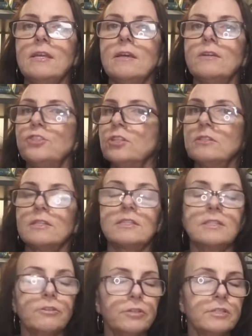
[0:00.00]
just a
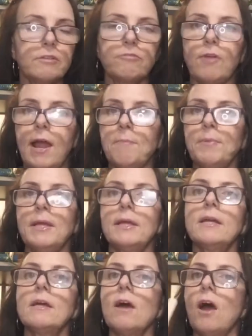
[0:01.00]
series of
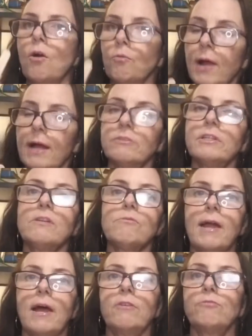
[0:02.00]
wrapping around and
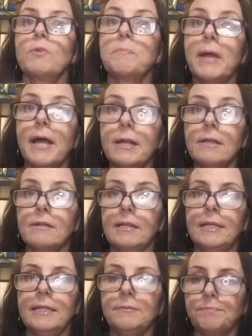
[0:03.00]
around
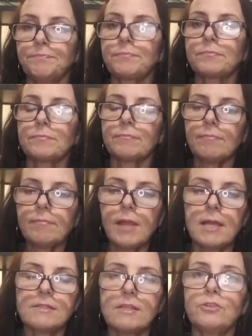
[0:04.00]
repeatedly
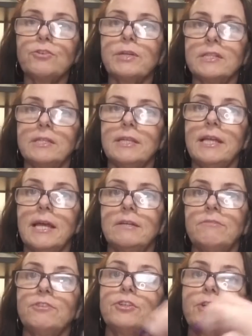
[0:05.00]
until you get to the end
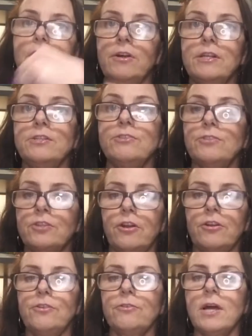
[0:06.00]
of your yarn and you start
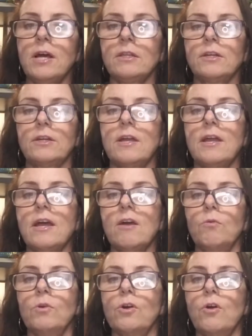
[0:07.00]
a new color.
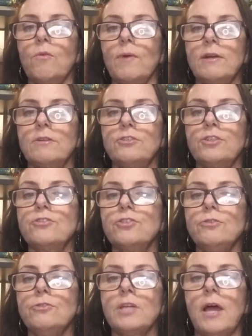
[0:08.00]
We'll go around
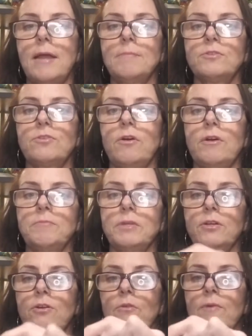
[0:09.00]
2 times. So I'm going to
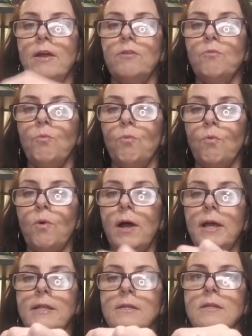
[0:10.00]
go around
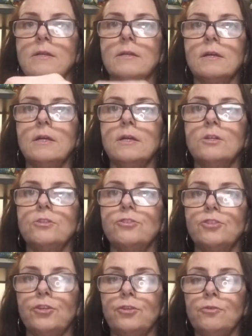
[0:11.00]
1,
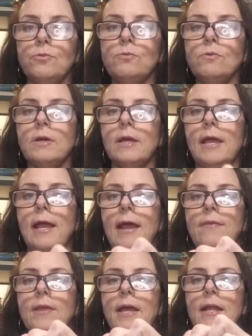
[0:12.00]
2,
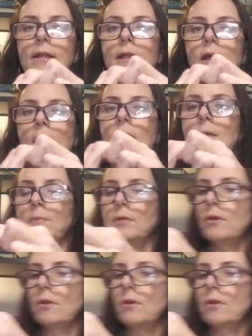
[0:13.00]
and then I'm going to